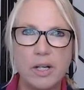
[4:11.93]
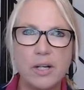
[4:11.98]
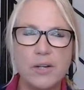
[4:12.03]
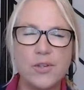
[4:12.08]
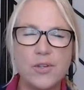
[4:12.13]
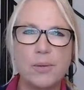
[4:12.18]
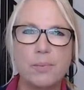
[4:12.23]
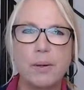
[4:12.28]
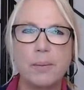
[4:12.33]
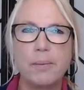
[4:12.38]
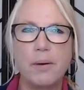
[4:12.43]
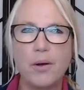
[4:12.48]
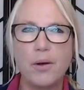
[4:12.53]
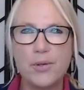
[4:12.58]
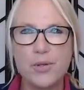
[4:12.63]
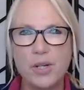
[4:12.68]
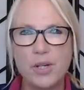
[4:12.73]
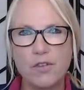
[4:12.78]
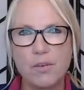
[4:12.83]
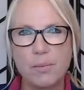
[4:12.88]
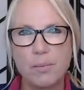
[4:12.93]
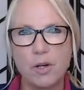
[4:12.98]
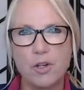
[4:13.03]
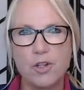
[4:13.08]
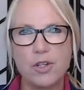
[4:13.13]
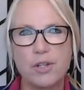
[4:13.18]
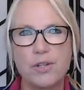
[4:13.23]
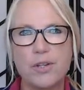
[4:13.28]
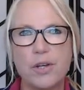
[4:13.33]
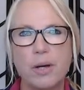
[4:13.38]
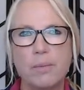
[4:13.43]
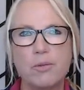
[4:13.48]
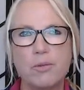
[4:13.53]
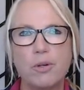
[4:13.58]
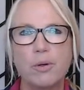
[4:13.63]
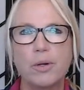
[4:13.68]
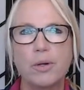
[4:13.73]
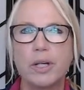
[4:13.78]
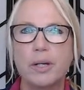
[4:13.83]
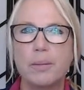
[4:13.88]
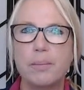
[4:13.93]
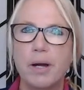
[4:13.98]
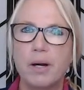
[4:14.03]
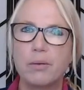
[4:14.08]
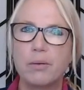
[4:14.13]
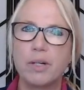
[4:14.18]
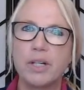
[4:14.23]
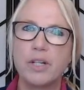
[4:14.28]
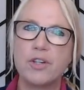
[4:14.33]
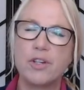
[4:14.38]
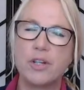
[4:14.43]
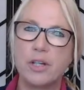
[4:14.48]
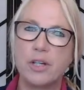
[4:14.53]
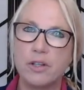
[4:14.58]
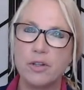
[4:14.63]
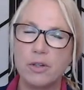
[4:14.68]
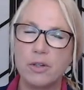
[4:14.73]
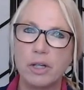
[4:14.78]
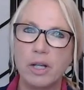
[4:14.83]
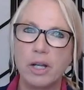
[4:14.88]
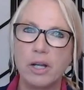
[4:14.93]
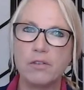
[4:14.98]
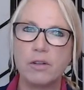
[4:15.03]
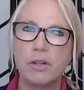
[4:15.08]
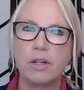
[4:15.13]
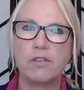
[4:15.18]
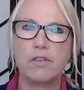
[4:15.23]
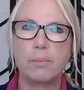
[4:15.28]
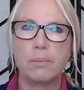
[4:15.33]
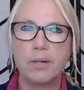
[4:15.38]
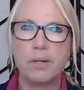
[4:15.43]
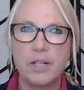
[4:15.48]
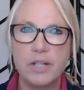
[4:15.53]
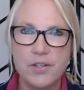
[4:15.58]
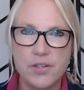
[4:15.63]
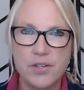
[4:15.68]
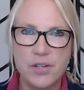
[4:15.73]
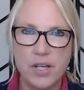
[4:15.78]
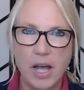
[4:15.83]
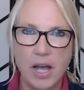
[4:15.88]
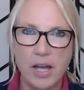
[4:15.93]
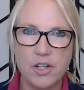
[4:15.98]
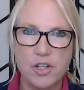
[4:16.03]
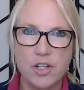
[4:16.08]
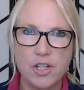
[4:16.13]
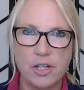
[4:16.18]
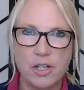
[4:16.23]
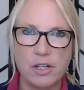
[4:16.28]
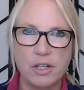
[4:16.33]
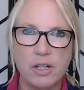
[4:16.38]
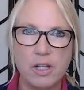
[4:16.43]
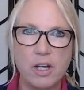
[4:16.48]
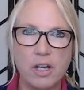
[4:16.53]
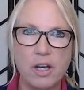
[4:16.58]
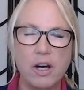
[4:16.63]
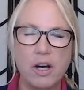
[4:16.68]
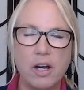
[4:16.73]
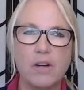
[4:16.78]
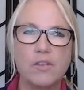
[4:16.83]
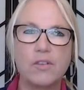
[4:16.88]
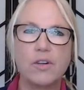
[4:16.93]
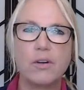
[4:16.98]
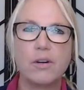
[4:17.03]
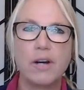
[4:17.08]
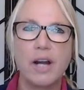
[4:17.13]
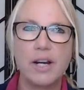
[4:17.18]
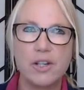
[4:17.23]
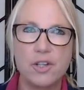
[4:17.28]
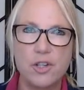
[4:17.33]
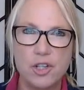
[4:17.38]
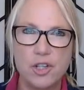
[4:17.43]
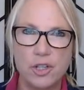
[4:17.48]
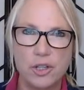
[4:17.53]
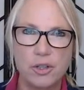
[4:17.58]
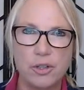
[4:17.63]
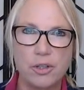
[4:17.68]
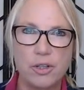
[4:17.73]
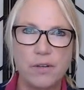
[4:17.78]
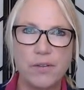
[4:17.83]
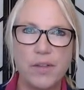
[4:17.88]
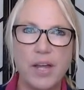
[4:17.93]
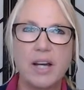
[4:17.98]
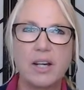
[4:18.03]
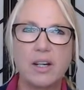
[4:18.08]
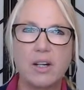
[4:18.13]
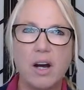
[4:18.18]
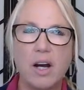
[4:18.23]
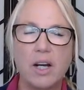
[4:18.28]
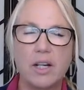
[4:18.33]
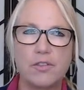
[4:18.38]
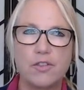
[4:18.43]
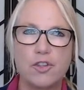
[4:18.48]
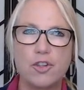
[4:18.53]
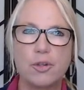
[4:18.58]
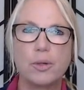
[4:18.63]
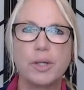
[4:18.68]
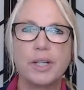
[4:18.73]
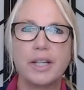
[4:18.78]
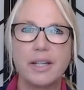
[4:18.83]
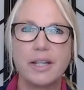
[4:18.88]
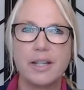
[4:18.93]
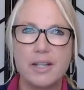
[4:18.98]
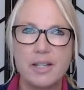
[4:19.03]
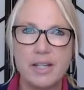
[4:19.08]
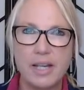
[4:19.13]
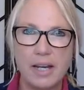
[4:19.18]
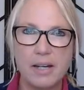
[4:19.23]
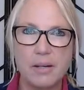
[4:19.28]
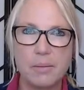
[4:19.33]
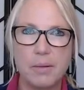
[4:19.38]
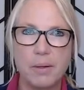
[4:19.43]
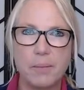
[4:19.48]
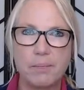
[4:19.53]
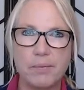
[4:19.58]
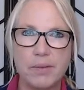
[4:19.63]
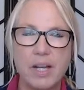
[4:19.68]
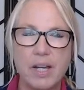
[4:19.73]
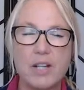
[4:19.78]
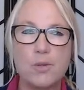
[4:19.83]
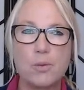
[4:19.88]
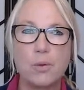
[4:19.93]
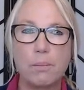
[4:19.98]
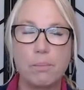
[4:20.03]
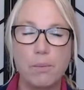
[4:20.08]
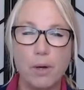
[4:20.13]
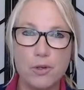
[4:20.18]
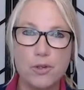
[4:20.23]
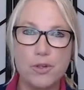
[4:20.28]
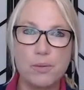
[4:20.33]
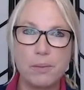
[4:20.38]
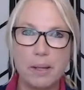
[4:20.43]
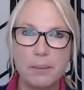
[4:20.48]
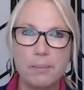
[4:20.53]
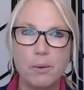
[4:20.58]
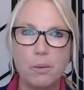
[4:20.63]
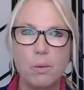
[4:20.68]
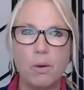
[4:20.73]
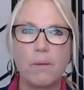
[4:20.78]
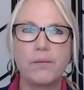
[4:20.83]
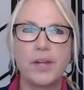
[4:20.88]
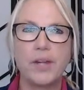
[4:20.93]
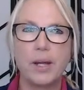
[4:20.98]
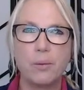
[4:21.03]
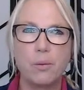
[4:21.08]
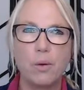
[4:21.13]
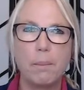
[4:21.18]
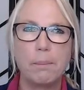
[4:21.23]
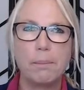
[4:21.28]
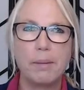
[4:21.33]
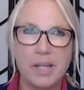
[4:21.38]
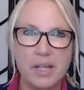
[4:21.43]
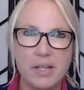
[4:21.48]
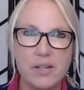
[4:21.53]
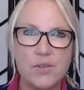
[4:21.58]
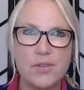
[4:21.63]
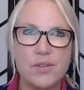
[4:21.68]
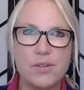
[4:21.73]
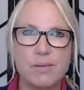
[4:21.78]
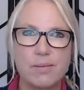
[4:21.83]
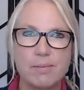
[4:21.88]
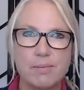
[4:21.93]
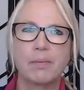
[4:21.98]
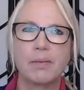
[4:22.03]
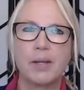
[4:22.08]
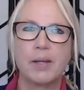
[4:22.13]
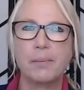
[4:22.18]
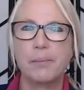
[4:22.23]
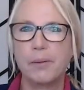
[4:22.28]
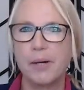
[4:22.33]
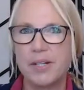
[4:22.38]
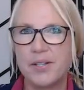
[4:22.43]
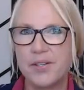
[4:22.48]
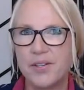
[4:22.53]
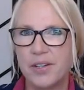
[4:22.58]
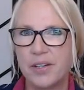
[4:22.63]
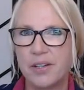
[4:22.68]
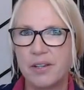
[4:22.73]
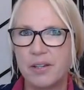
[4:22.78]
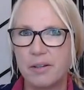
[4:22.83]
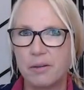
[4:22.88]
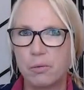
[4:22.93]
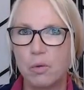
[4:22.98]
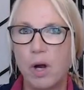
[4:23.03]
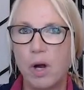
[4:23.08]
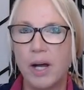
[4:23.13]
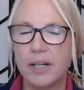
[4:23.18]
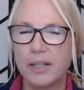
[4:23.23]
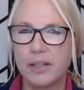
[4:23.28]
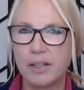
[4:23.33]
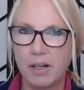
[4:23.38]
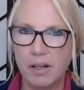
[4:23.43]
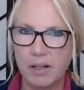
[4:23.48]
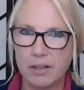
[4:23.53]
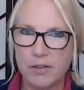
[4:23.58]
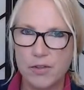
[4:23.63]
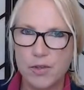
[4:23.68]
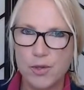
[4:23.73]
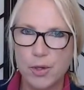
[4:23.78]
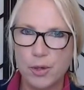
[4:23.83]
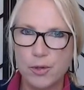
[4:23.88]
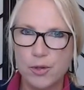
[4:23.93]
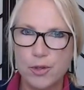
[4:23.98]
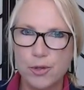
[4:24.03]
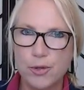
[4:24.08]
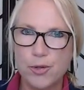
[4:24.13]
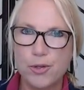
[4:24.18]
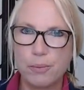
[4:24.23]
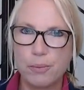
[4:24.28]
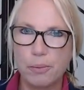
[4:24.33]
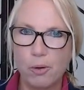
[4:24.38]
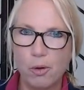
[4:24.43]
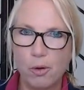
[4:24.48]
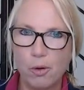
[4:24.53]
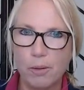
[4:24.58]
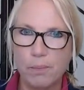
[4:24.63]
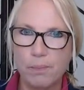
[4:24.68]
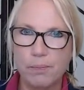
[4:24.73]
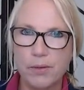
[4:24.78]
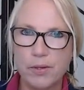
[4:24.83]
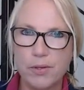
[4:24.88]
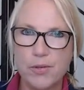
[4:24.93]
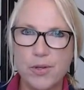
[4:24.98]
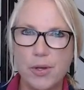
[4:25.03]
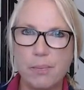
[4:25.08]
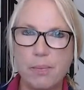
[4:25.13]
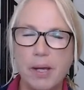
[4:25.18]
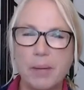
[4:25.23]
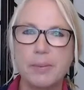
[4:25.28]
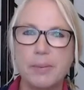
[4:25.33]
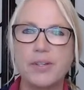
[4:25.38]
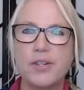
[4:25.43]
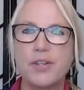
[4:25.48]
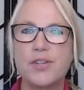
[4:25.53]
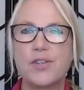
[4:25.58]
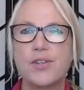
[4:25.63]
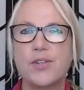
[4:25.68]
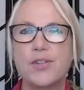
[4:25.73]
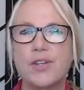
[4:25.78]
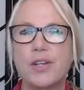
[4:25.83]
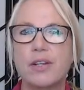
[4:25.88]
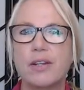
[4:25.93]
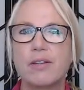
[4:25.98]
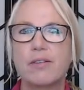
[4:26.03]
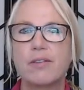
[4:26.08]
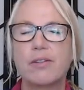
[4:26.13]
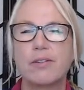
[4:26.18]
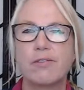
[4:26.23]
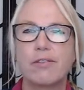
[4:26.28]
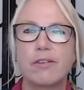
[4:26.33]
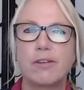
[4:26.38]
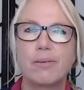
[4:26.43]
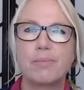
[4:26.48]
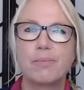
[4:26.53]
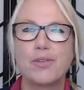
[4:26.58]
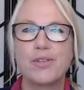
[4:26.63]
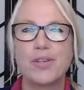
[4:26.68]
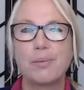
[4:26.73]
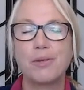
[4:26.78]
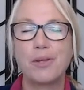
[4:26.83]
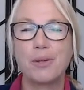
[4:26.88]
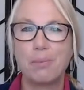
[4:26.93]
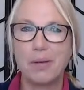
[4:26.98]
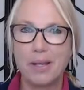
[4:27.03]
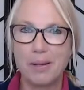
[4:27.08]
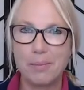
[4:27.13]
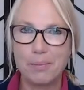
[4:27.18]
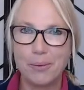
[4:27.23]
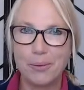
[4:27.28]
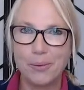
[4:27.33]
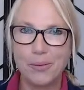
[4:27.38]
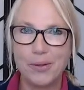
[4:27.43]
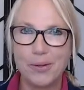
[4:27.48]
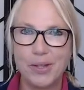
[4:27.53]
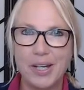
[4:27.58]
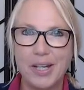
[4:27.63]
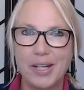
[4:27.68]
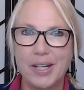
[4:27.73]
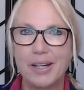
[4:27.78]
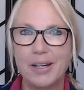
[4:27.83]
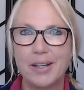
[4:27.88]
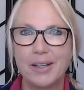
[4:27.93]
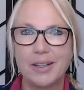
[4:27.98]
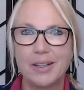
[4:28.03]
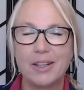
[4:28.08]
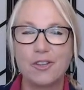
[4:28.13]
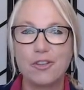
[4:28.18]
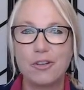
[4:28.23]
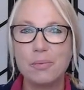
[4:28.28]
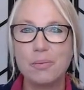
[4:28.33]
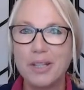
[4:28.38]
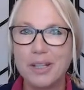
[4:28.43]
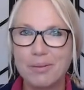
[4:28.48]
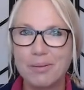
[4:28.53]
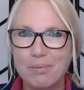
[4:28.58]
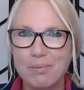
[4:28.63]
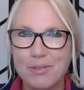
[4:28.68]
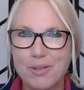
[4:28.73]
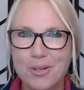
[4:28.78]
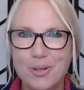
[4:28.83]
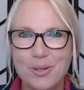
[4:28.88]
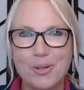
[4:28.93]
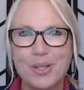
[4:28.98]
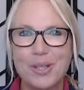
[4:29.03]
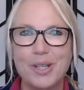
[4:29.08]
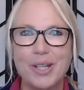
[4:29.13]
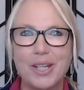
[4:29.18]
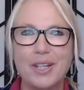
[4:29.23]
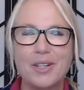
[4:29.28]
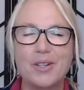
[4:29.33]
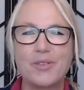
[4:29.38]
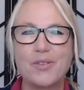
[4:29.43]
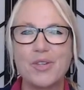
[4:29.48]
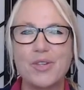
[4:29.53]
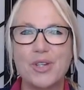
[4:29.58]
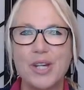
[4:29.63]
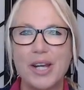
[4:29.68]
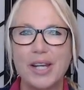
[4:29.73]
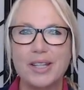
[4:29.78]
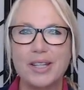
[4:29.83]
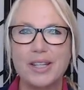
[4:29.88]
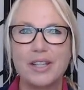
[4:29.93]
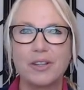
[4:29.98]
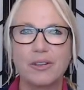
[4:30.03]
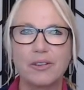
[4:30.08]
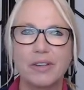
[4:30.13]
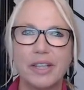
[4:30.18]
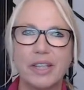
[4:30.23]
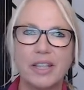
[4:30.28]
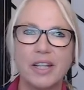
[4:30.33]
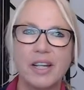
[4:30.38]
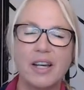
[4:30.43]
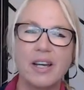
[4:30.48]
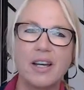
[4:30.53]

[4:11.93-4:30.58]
So by positive emotions, I'm talking about reaching a new level of appreciation, of gratitude, that kind of joy, contentment. That's what most people want. They want peace. Embracing the right kind of social support. So maybe distancing from some of the people that are contributing to the negative state that you're in,